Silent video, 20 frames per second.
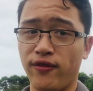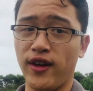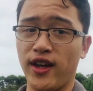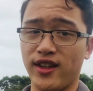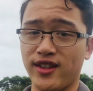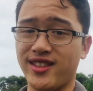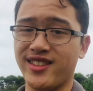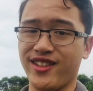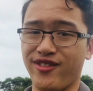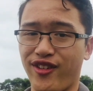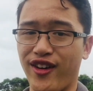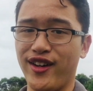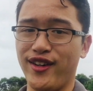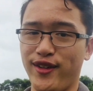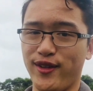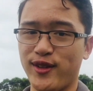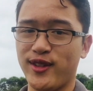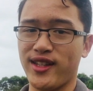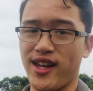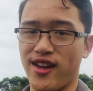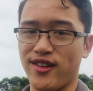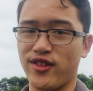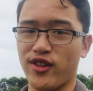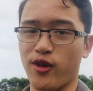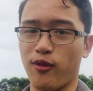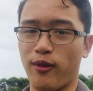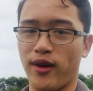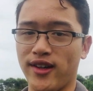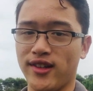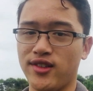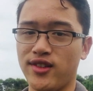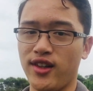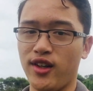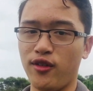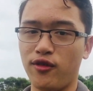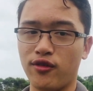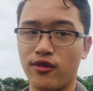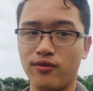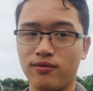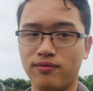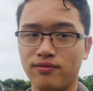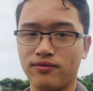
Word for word: fence if I do say so myself.